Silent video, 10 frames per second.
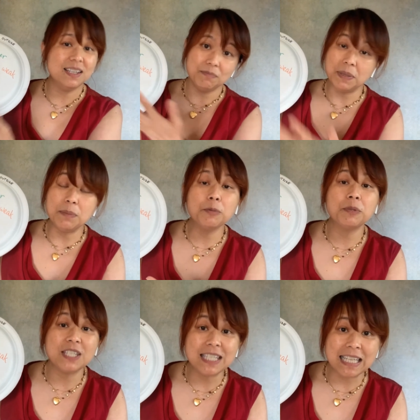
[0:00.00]
people
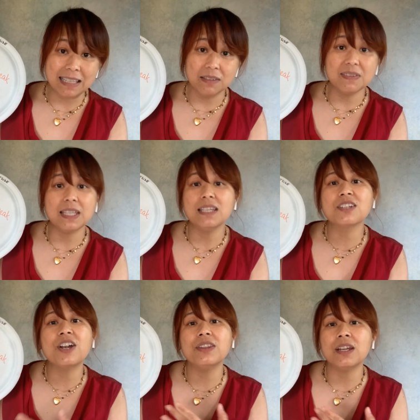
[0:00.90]
perceive. These
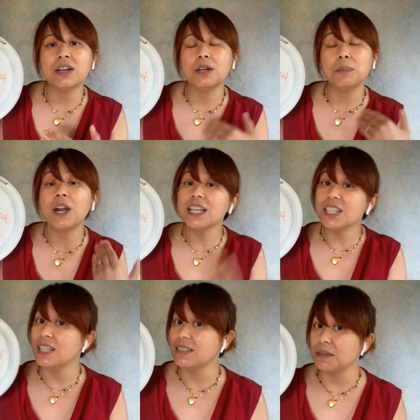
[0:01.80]
are their
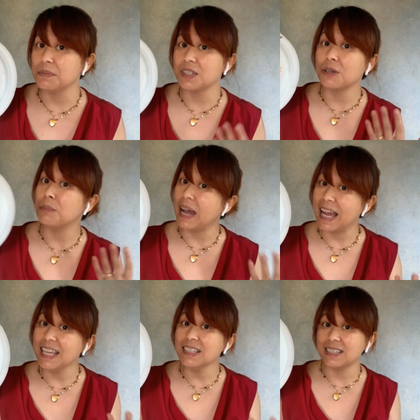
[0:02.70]
prejudices, their
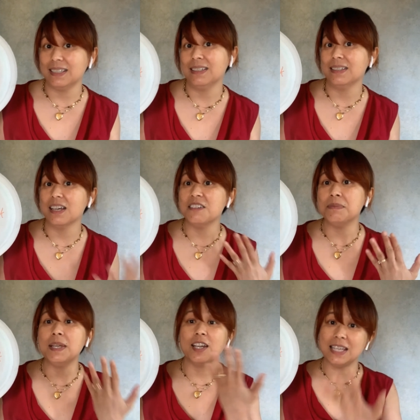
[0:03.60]
biases of
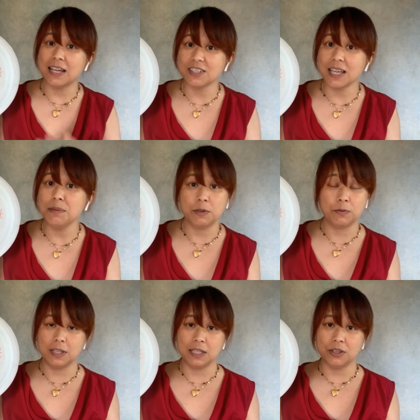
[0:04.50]
me on the outside
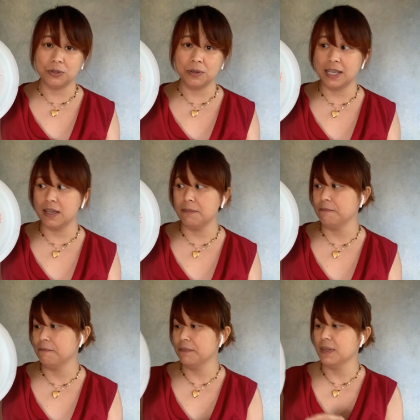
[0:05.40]
before they know who I am.
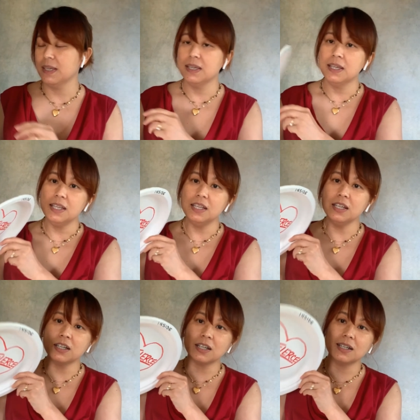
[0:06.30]

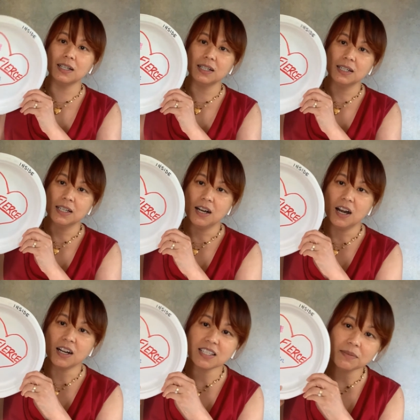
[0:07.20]
Here
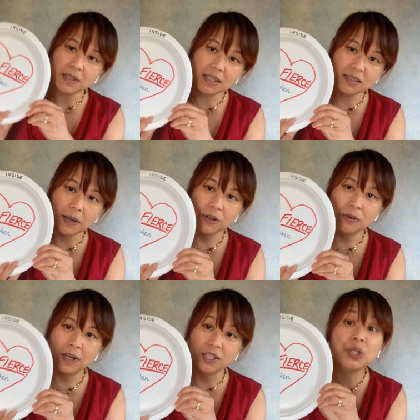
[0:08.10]
are some things about who
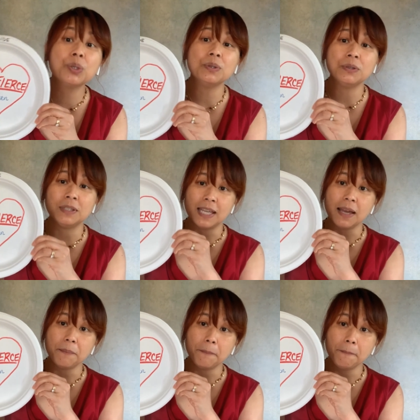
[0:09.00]
I truly
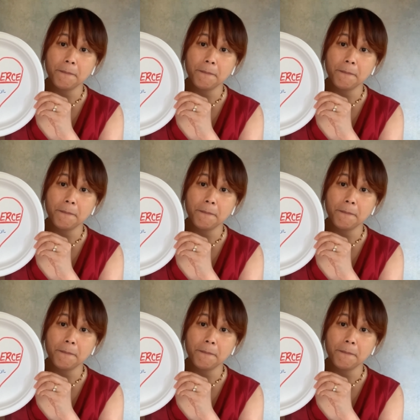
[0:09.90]
am.